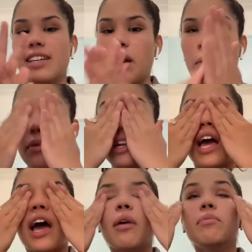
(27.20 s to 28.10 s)
couple
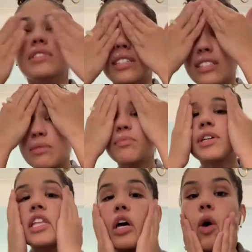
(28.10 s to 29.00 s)
dabs and
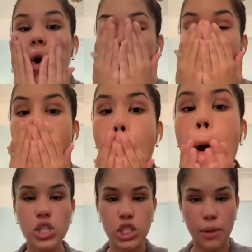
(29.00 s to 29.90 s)
put that on.
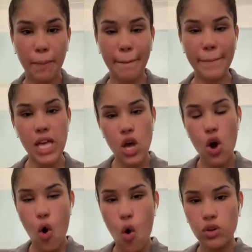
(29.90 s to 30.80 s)
Some
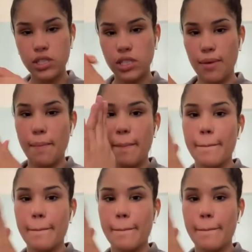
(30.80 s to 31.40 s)
awesome.